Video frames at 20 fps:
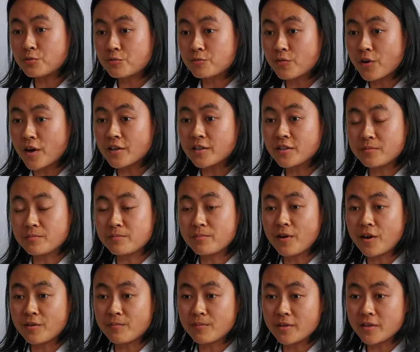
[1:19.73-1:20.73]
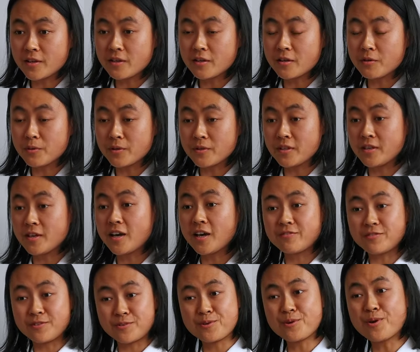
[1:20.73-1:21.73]
to fart in public when they
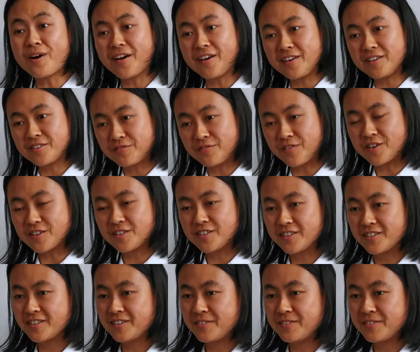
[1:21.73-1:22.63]
have a quiet fart.